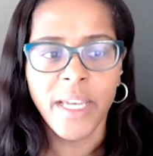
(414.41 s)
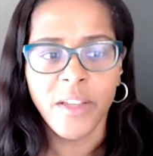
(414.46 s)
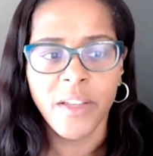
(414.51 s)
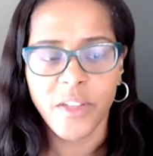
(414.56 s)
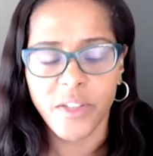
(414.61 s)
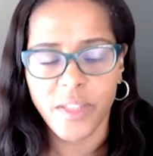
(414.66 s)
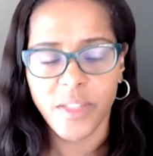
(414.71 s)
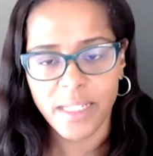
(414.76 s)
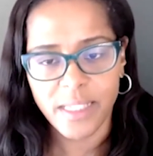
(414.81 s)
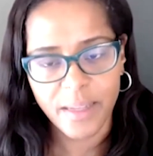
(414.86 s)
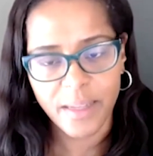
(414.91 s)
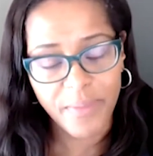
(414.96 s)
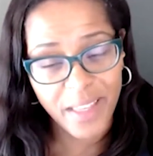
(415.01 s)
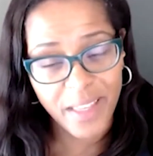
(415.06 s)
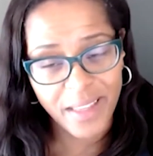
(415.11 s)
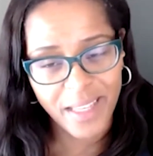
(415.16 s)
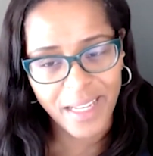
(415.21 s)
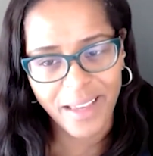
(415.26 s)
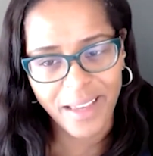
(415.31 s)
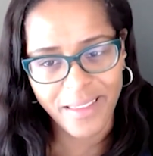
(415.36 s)
So that's
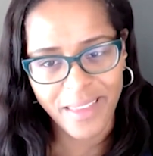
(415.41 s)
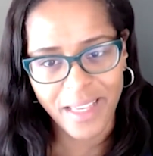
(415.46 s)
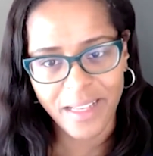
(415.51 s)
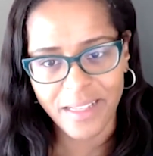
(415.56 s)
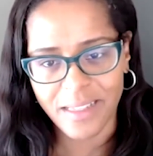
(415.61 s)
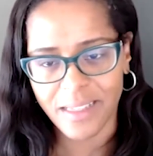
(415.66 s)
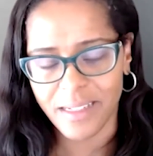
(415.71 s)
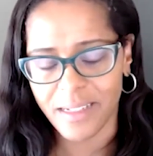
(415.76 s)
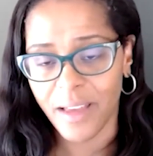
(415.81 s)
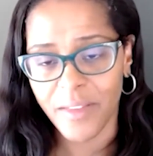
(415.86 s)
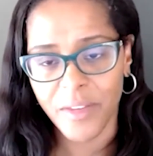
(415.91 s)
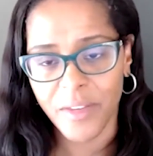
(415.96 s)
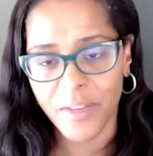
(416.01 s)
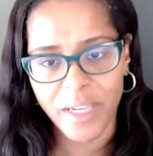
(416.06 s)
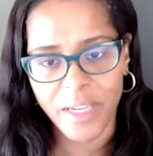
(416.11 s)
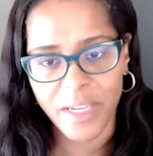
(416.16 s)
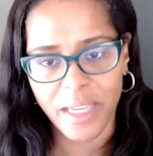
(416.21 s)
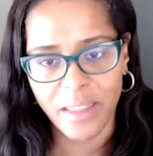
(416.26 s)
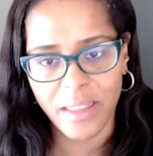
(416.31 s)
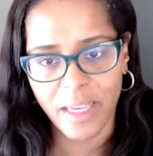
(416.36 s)
something that I think is another
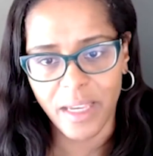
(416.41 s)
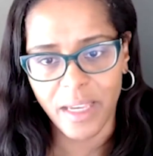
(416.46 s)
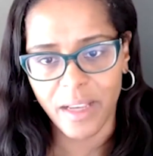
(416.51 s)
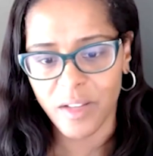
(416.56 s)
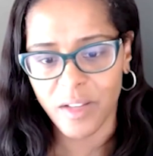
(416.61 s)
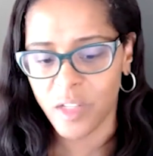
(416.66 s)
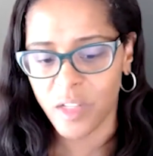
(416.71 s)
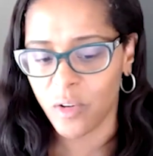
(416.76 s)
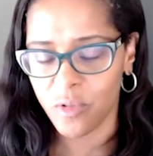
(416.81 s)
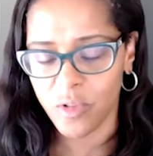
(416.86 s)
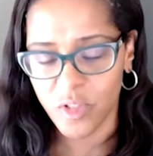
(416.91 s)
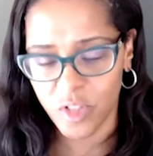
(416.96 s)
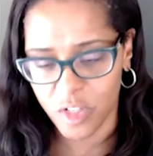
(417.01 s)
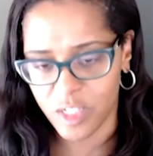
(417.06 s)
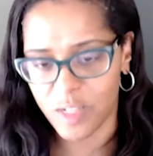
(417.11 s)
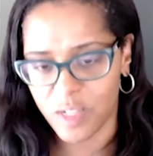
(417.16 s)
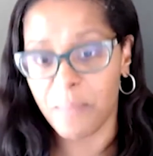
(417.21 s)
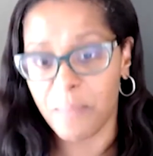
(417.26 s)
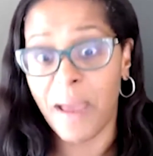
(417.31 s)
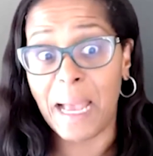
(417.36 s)
key thing. So
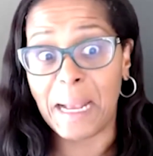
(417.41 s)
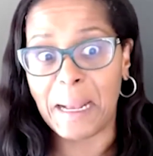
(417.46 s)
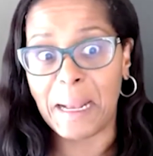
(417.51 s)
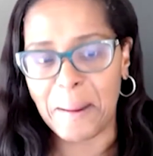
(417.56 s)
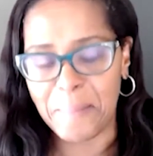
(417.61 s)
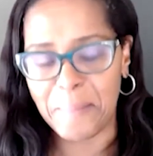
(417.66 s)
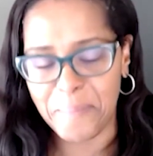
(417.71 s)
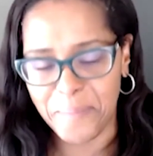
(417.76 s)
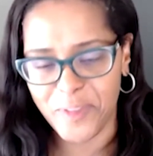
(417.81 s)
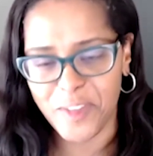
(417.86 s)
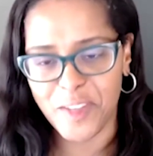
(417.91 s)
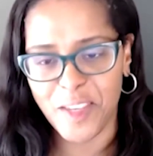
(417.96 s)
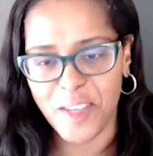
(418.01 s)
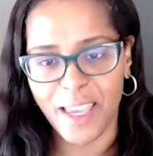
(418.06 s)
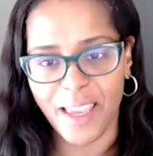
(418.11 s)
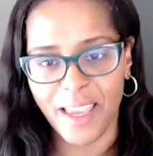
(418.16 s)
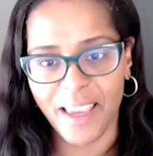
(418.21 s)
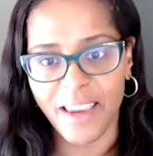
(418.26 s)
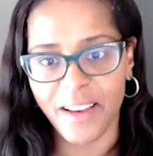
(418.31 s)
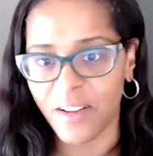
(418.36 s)
just to back up and
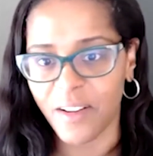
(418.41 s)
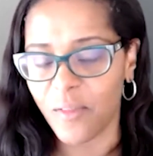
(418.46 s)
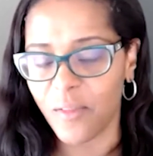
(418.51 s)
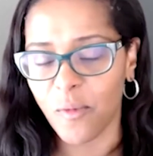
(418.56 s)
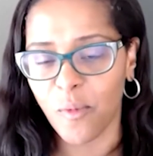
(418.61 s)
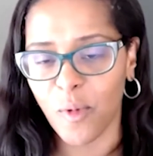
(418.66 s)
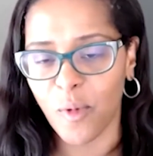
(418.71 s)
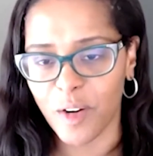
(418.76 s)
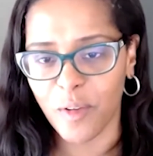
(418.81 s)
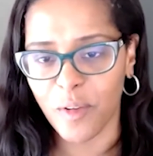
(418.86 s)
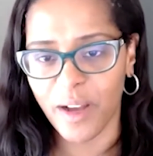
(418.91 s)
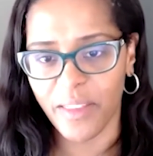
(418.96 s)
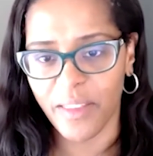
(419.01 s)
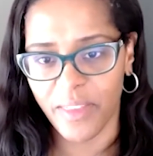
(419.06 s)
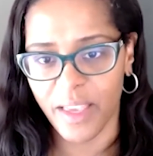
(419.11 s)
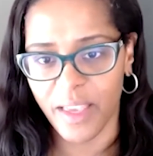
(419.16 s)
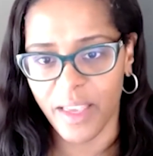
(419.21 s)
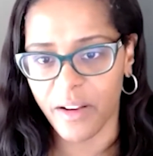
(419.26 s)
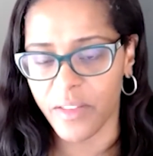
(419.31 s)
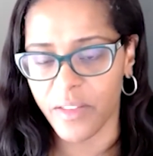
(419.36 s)
say, you know, what do I
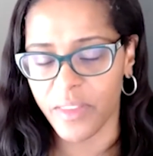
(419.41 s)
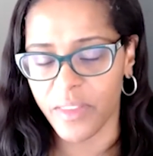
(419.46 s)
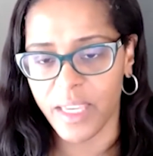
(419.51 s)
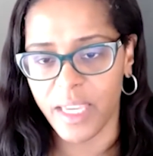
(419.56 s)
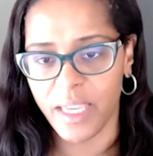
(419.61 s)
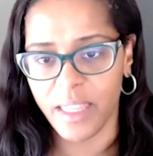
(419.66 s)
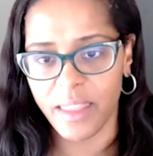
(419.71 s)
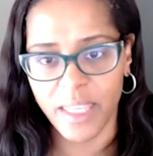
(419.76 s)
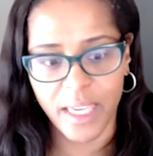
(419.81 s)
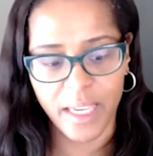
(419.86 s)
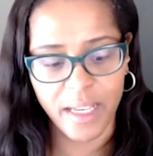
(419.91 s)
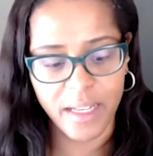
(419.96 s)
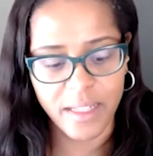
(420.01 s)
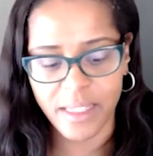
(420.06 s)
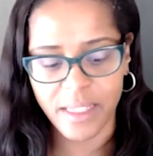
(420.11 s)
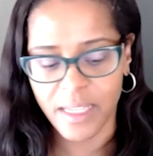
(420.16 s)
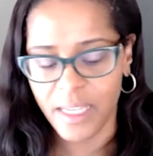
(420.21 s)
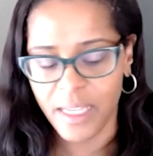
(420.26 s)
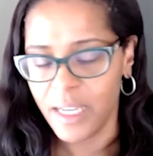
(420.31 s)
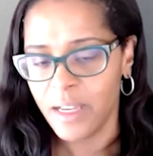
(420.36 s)
think are the key
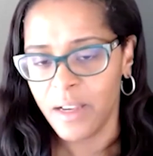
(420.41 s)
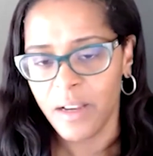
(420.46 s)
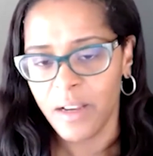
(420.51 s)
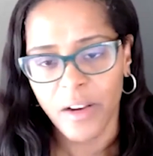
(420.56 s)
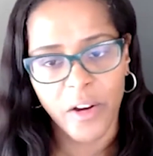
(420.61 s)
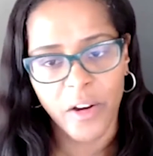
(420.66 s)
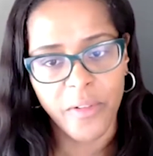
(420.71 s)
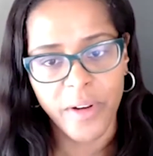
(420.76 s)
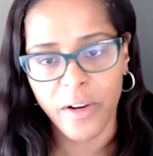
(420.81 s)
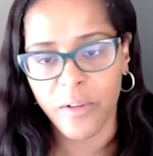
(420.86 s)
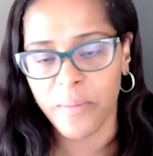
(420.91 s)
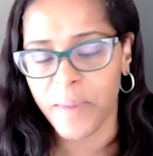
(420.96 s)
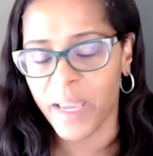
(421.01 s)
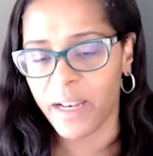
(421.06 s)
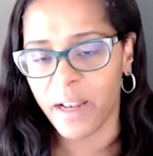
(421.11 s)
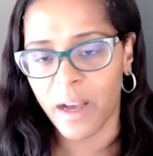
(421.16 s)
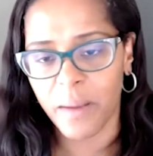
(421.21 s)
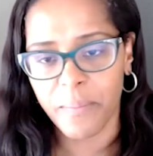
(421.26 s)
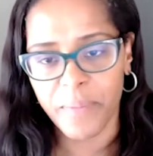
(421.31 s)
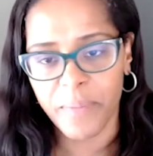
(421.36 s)
things? Career
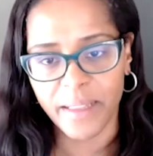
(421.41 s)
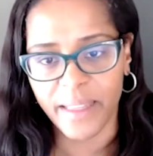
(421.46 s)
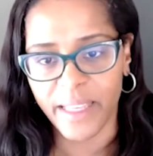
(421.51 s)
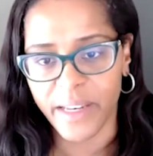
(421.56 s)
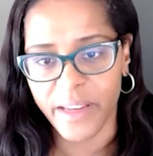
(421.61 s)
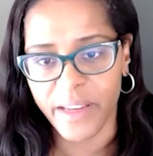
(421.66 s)
may not be